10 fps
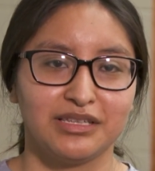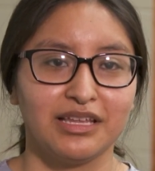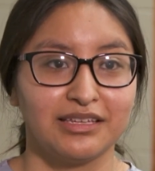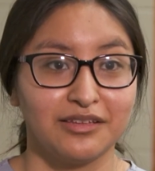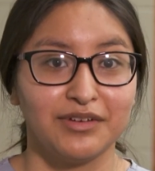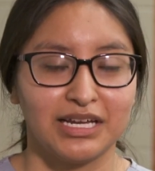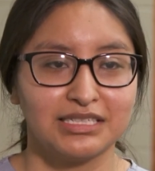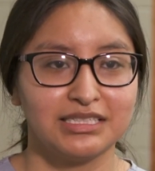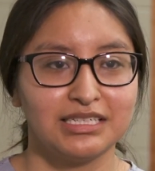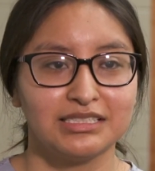like, the
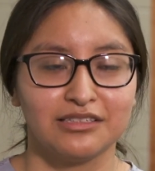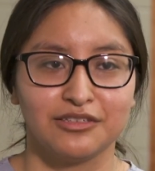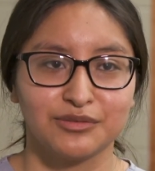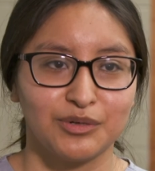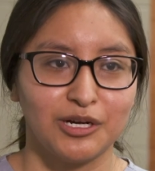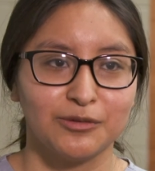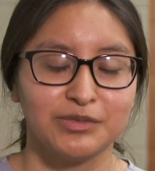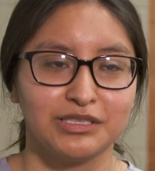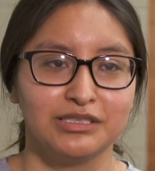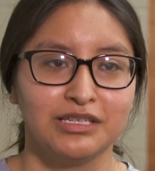vaccines and the
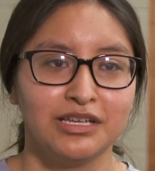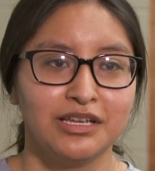swabs, and